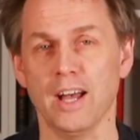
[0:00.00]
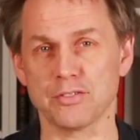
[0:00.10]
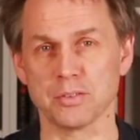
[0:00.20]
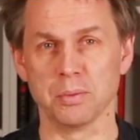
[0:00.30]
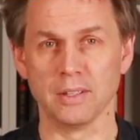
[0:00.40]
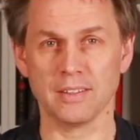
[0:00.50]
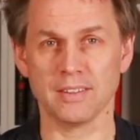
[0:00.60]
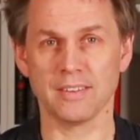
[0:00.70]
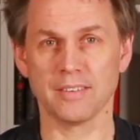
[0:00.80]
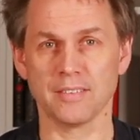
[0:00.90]
have to be.
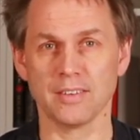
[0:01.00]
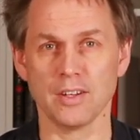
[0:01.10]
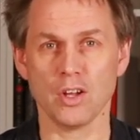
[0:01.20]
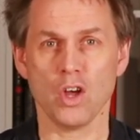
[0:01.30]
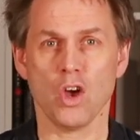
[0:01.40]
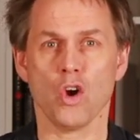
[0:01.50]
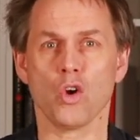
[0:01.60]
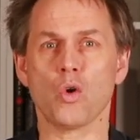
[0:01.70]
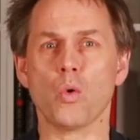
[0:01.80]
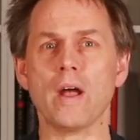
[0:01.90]

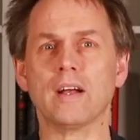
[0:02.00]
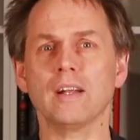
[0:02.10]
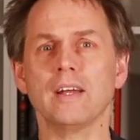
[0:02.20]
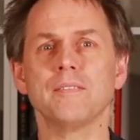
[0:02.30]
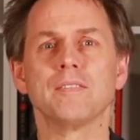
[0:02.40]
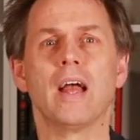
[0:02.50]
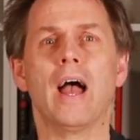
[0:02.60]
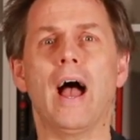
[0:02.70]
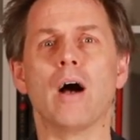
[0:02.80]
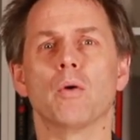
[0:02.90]
Quickly,
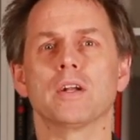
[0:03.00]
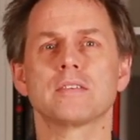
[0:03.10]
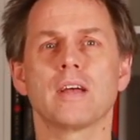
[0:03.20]
I want